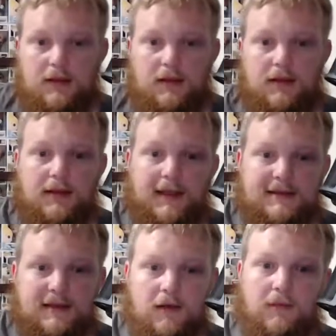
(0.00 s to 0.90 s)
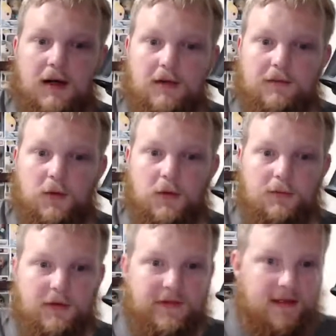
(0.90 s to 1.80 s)
They sell mod for.
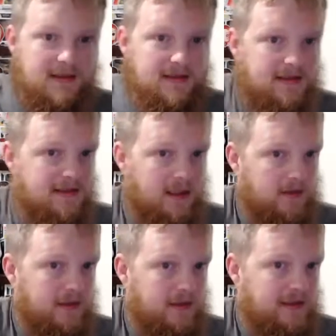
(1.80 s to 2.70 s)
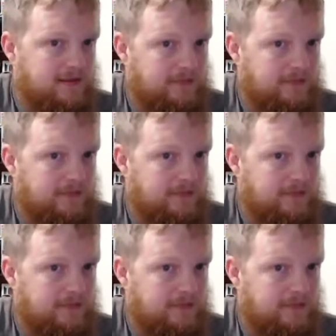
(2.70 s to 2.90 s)
Bethesda's selling these,